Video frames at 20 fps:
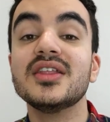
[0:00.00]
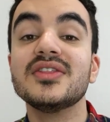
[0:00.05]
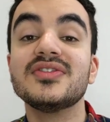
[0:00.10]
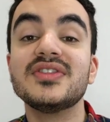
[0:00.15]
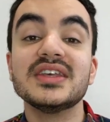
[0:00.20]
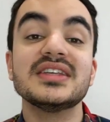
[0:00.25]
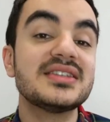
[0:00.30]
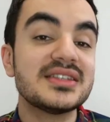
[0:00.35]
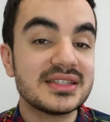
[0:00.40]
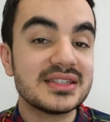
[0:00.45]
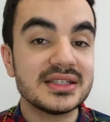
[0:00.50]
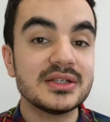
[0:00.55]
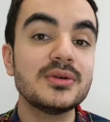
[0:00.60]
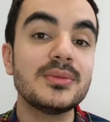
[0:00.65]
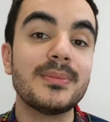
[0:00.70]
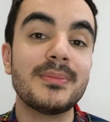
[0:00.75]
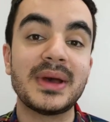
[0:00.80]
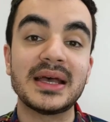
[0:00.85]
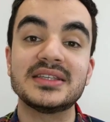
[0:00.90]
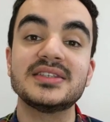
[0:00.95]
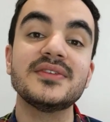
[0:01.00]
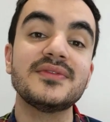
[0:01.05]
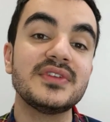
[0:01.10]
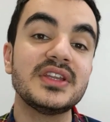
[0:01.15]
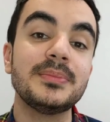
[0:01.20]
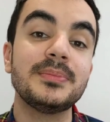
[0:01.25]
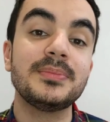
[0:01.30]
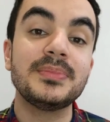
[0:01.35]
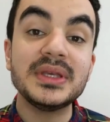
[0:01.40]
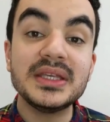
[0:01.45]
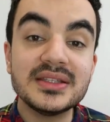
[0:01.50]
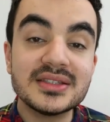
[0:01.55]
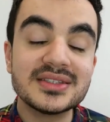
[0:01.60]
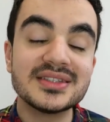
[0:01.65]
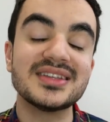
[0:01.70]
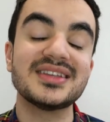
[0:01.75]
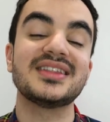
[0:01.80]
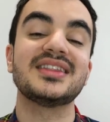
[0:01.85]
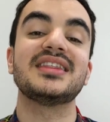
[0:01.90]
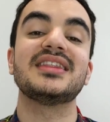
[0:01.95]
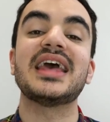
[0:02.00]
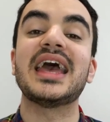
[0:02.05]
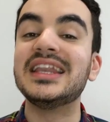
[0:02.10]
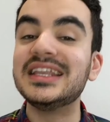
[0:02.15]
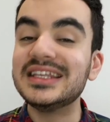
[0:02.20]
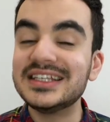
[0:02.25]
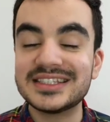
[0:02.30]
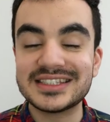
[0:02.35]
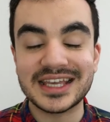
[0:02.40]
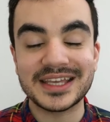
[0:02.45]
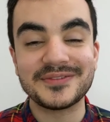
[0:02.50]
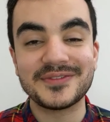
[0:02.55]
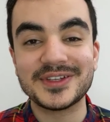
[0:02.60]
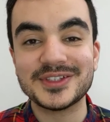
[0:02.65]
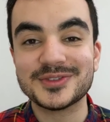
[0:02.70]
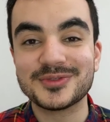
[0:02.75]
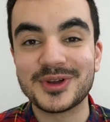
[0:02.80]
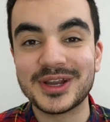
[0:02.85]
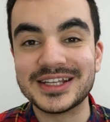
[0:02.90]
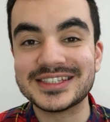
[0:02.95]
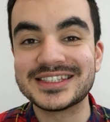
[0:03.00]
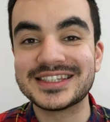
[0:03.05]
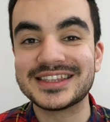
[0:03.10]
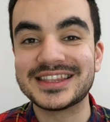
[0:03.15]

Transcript: this still massively beats any savings rates